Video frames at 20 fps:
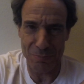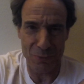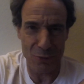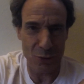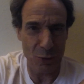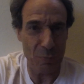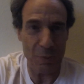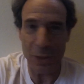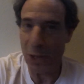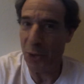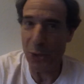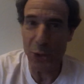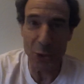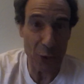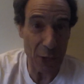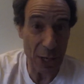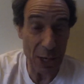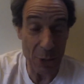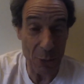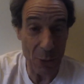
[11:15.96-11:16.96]

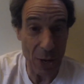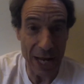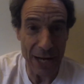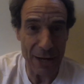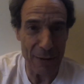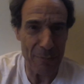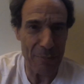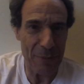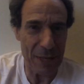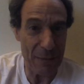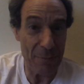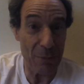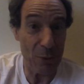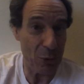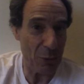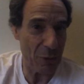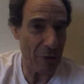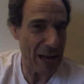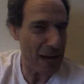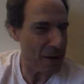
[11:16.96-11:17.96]
superior in any way to
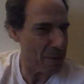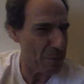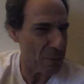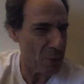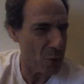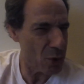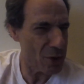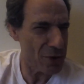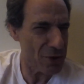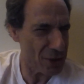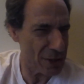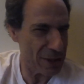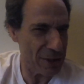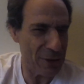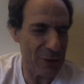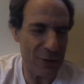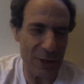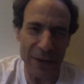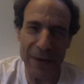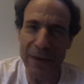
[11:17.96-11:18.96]
people who've had
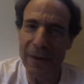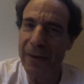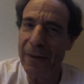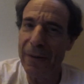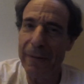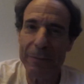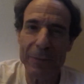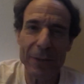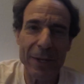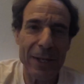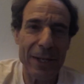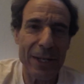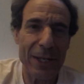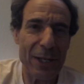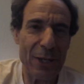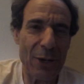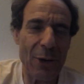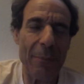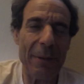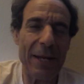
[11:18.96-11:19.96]
abortions, and
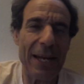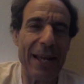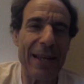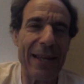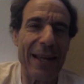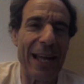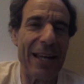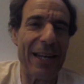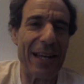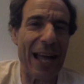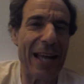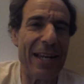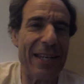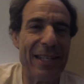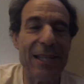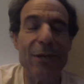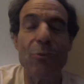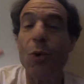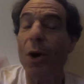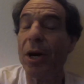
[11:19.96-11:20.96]
I
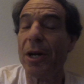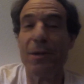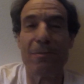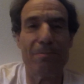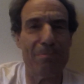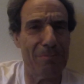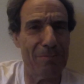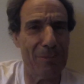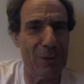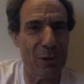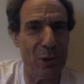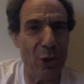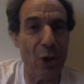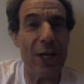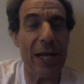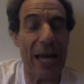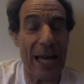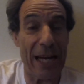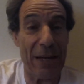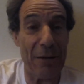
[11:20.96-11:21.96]
didn't want to
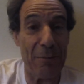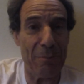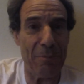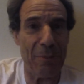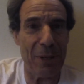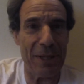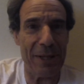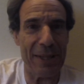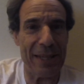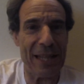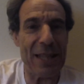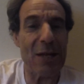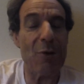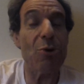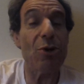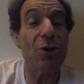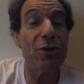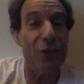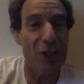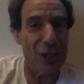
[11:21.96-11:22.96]
look at it, but then
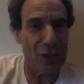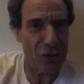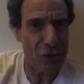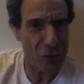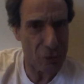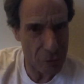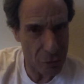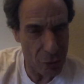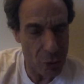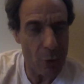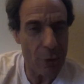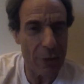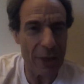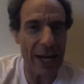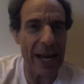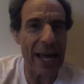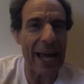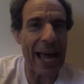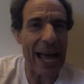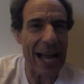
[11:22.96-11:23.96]
there was this truth
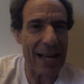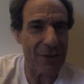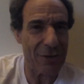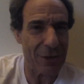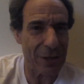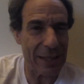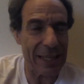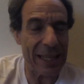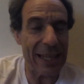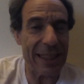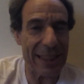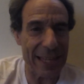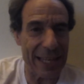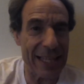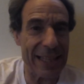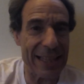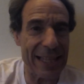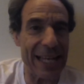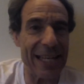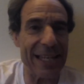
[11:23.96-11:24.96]
that I actually
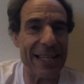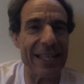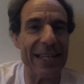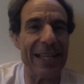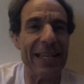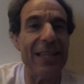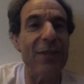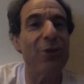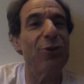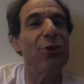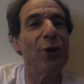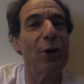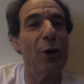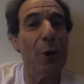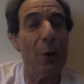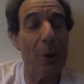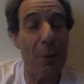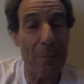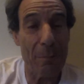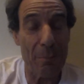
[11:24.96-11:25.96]
think that it is
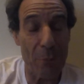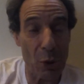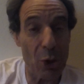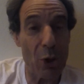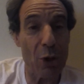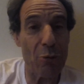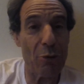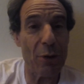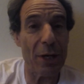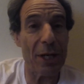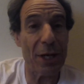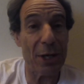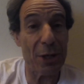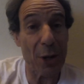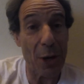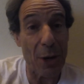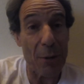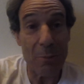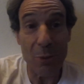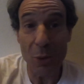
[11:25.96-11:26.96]
murdering
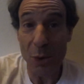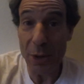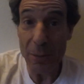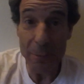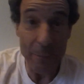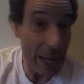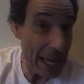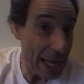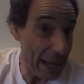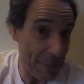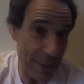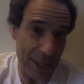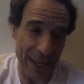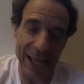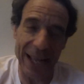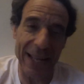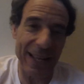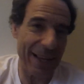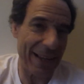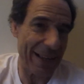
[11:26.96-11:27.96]
an unborn
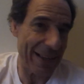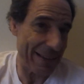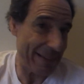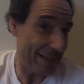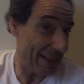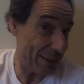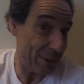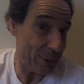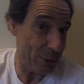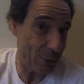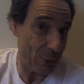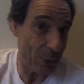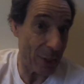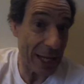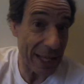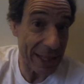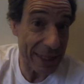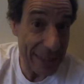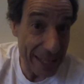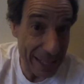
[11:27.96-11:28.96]
baby. That's
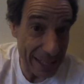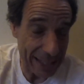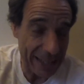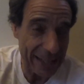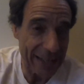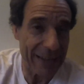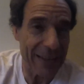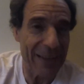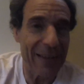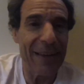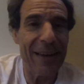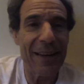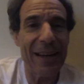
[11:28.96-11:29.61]
what I think.